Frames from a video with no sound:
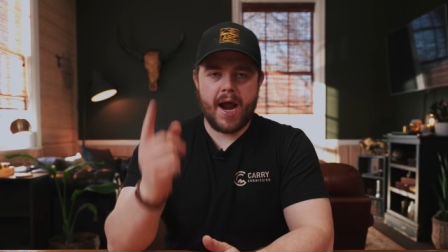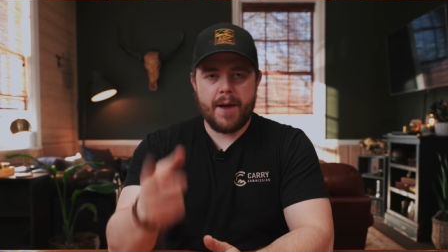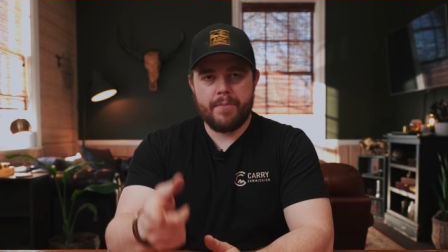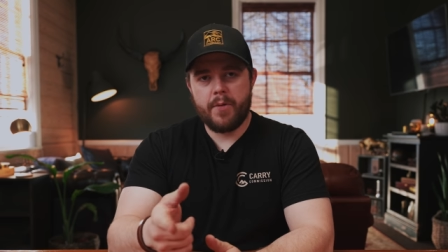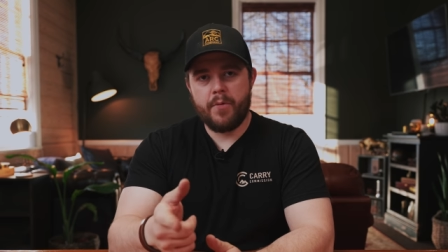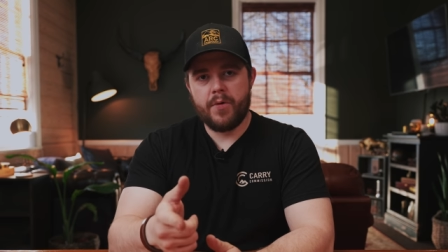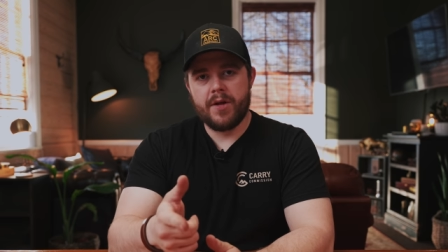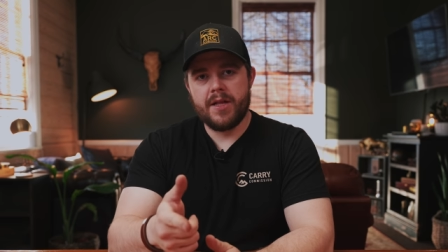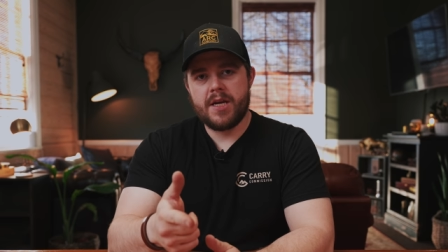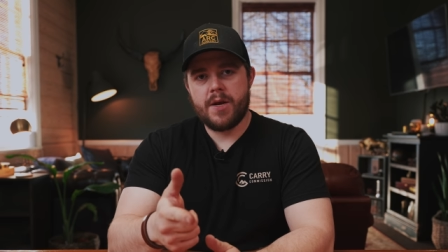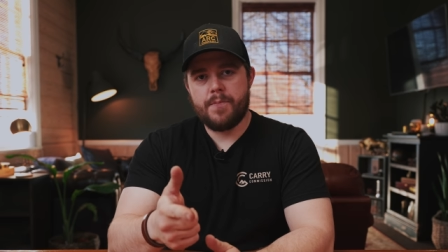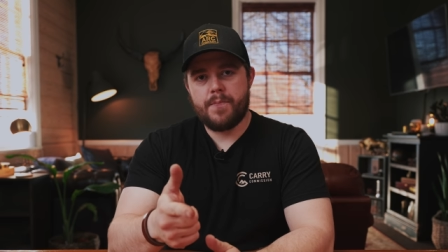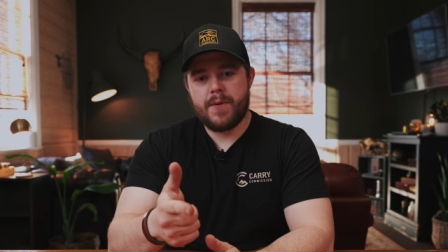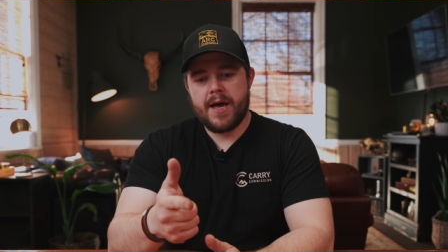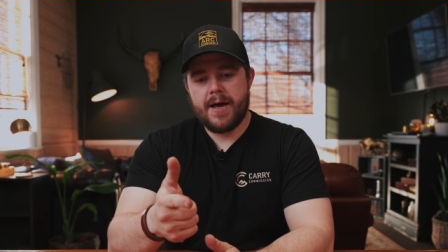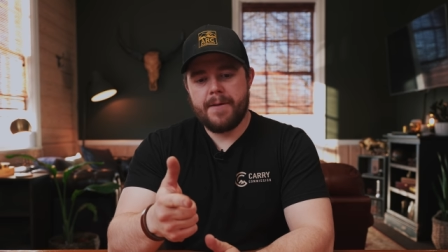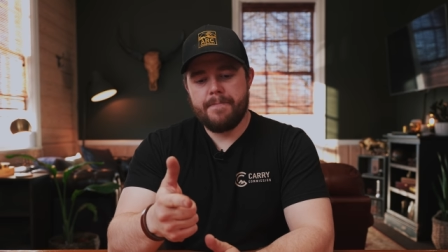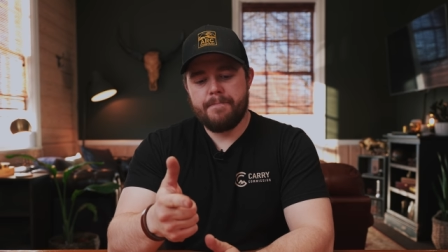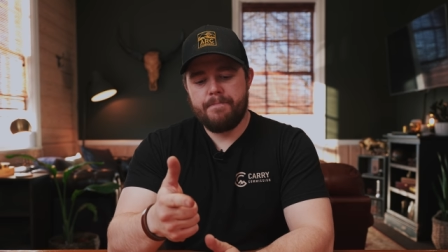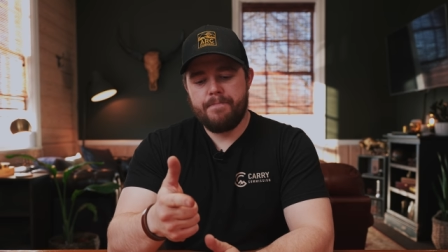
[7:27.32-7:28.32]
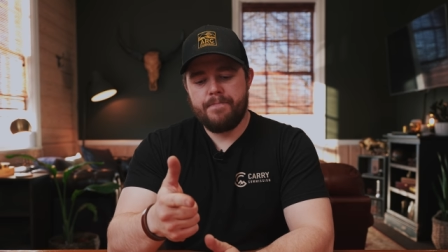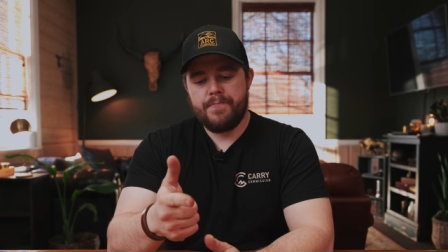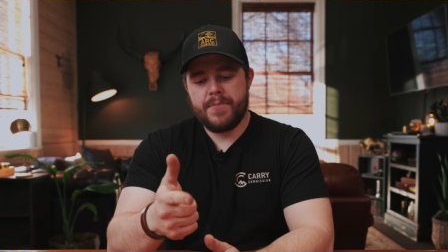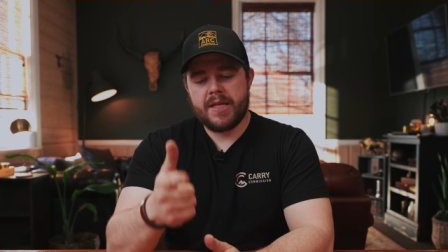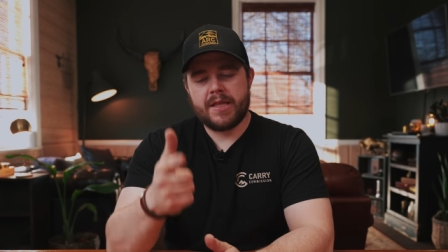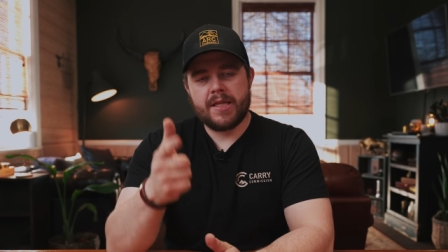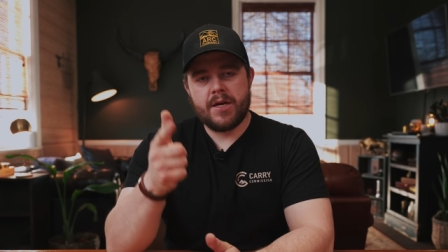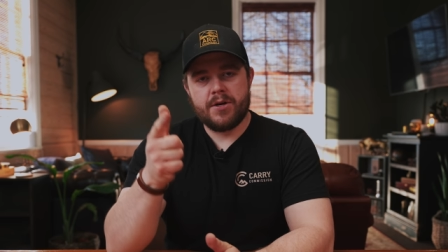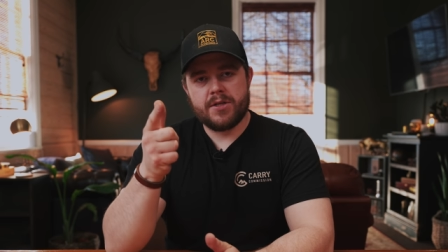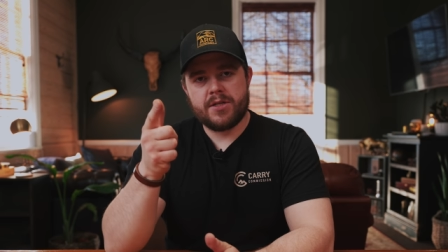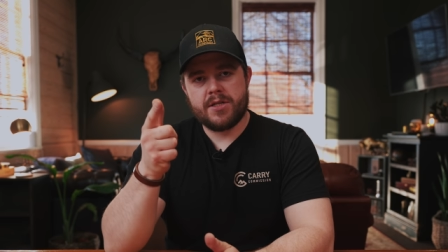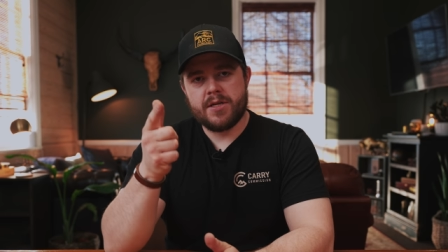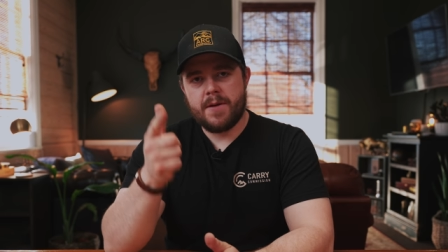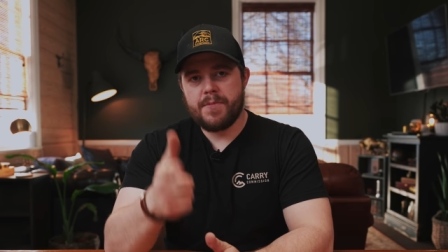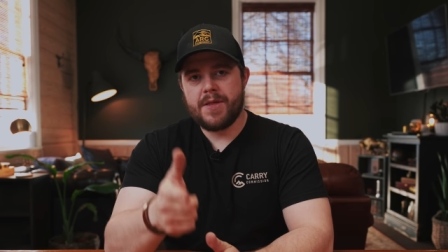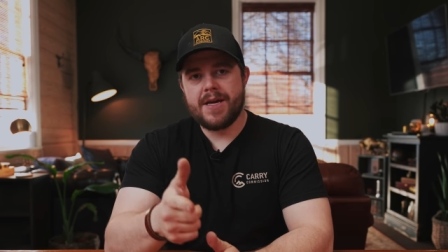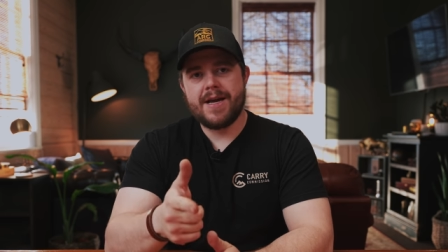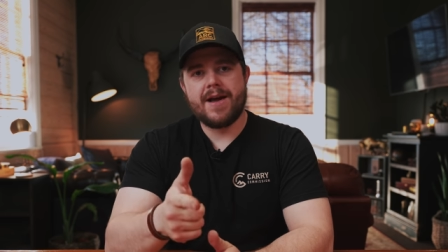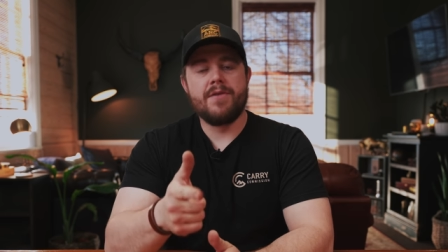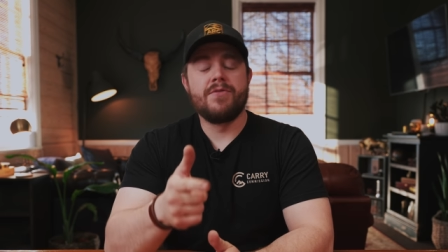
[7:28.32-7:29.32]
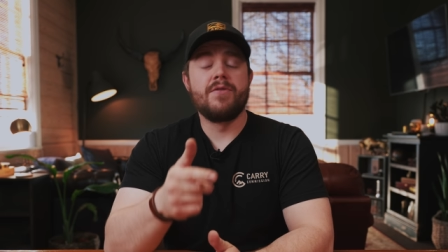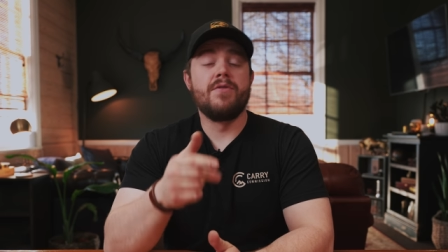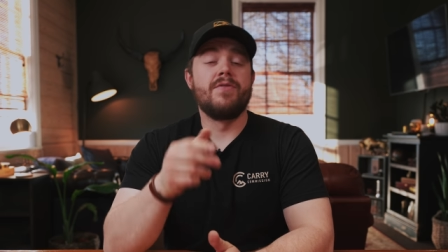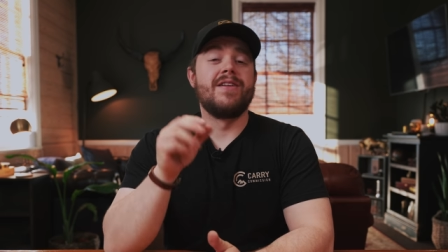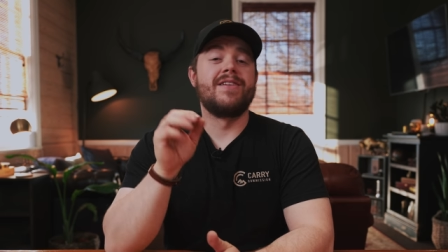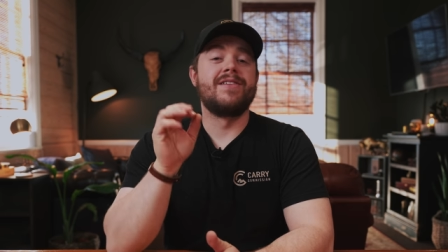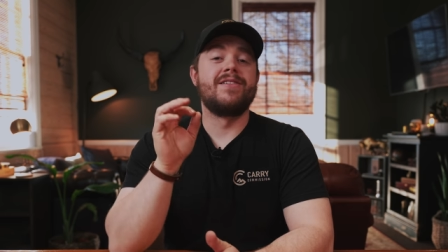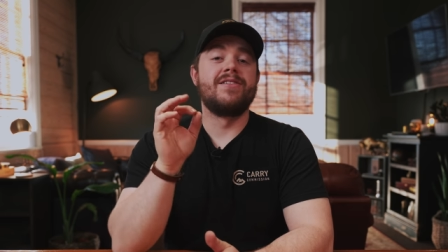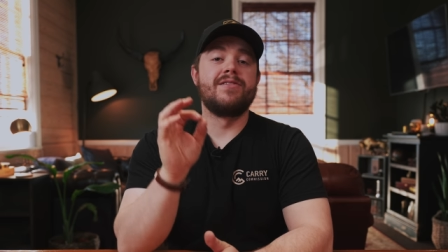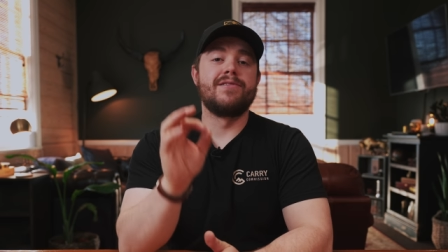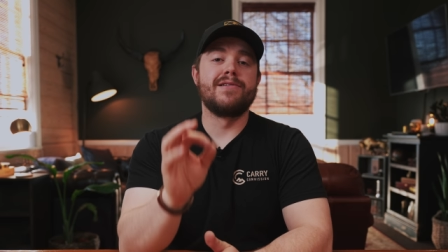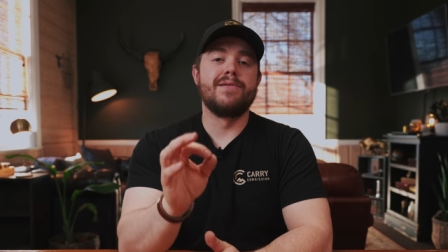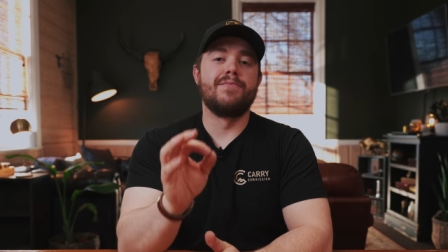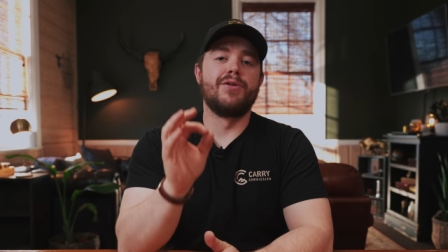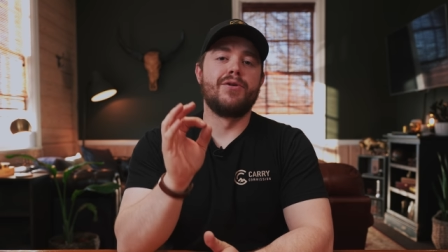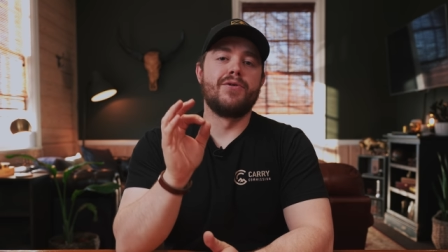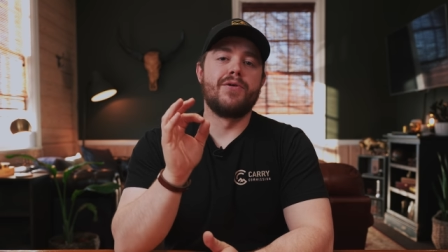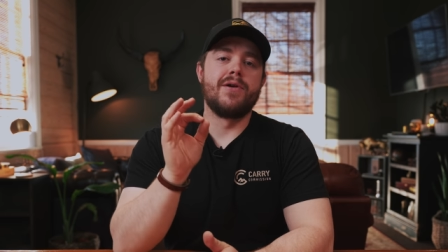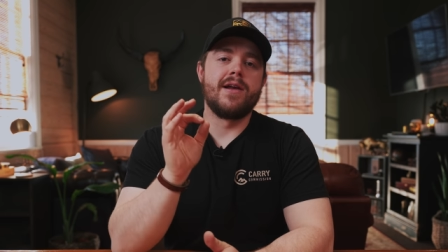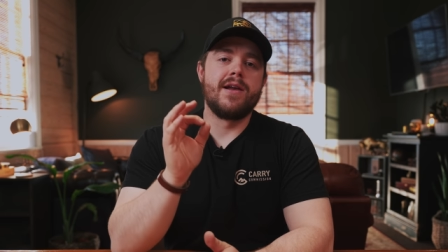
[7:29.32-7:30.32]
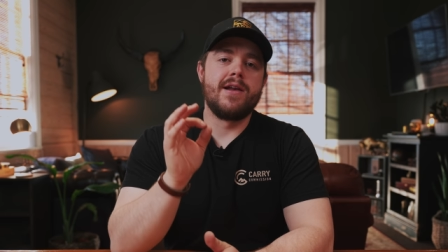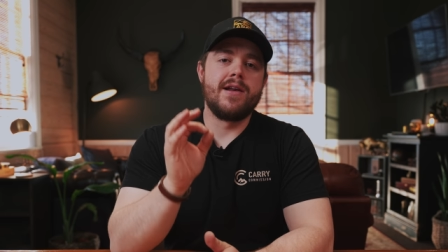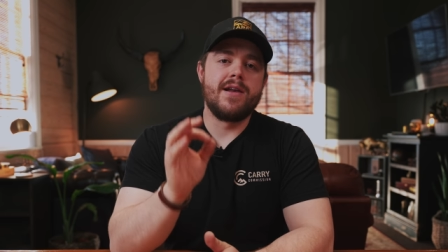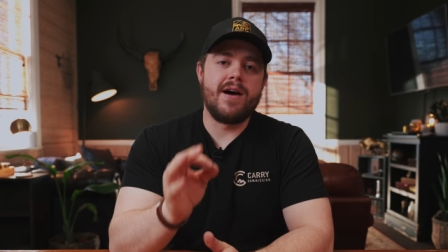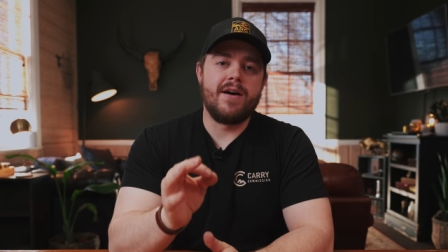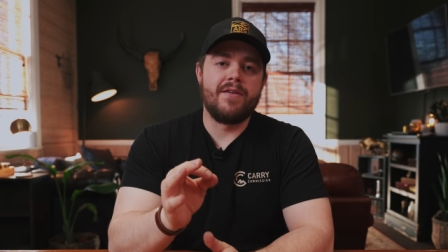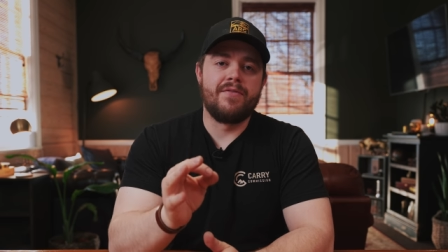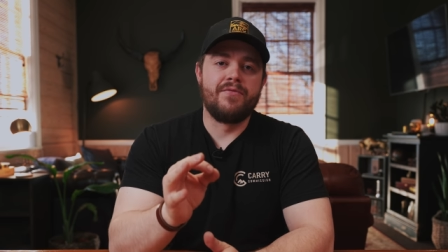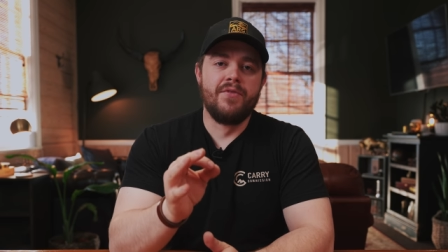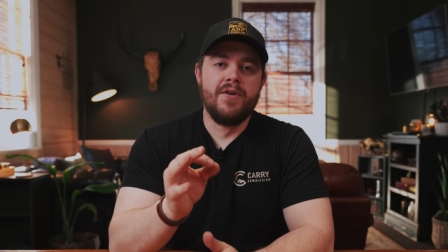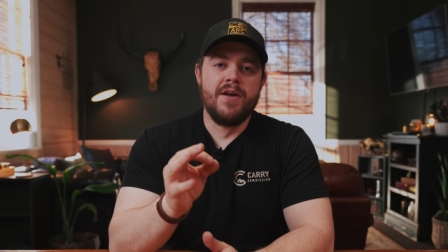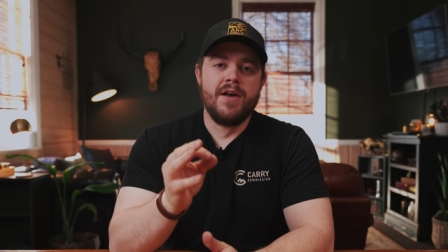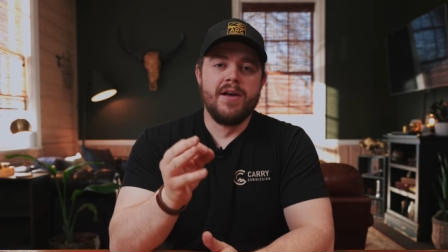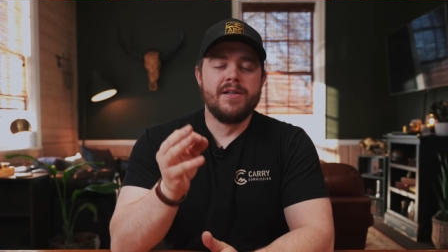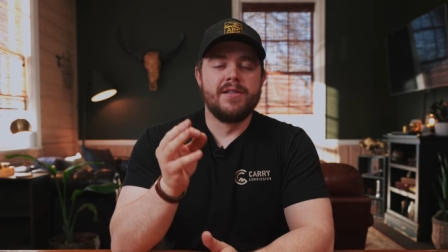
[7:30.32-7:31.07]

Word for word: I'd be willing to bet that there's something out there that's similar enough